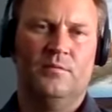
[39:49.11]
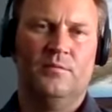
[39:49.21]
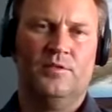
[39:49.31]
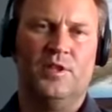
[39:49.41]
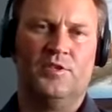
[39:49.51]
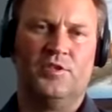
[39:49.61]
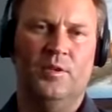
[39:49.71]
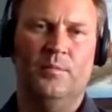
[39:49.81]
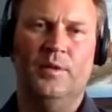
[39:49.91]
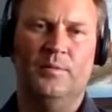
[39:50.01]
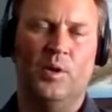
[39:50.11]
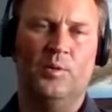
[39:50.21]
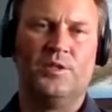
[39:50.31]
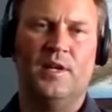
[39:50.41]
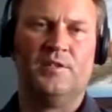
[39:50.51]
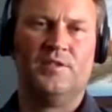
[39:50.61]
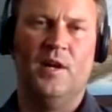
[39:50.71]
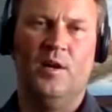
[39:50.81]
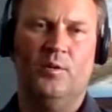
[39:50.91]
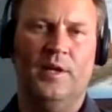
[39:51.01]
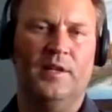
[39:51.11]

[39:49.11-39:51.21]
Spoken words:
system and process now,